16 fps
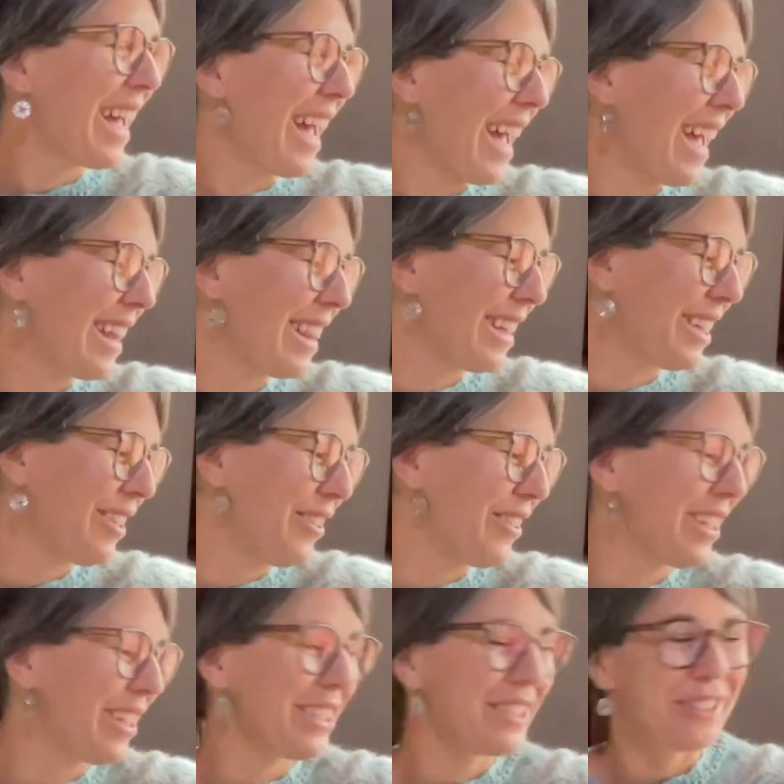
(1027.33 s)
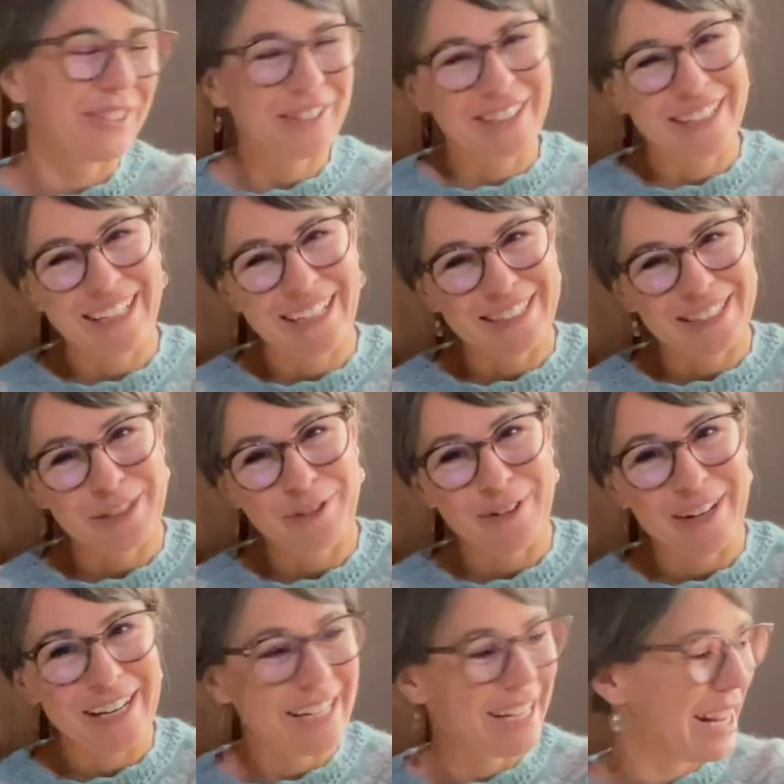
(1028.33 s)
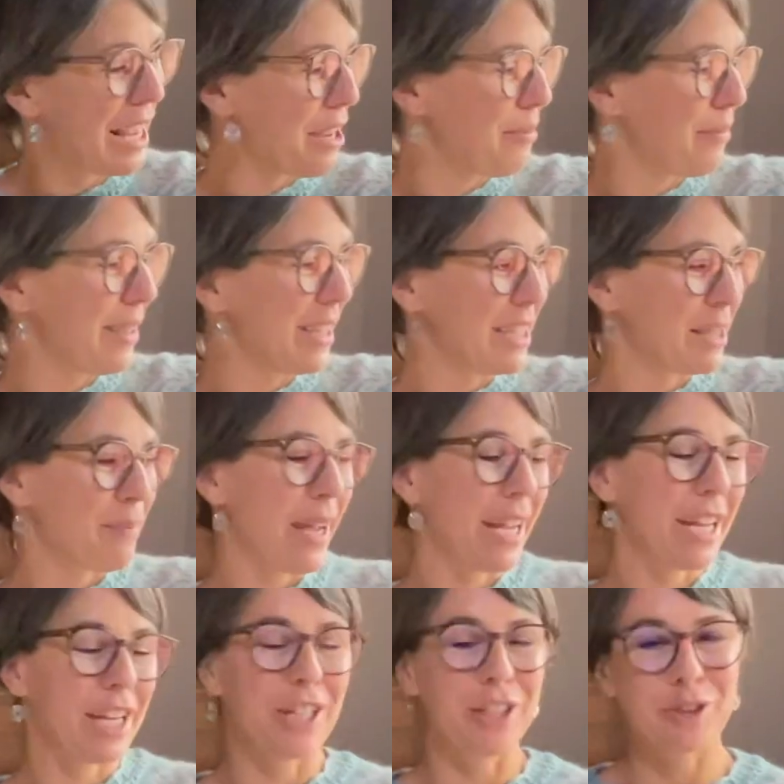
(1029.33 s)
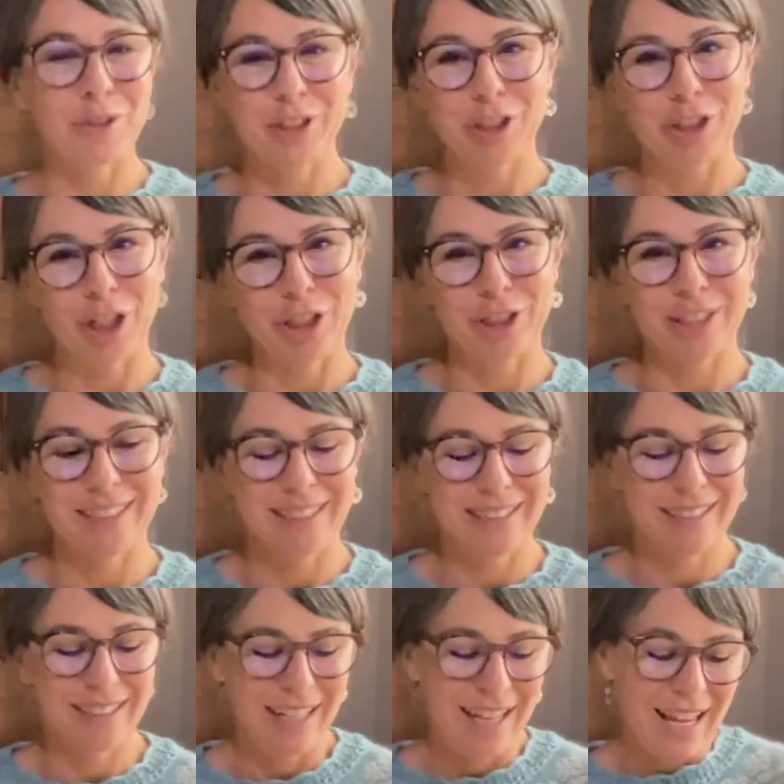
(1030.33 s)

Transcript: And the Yokey has a great name. It's by Gundren Johnson.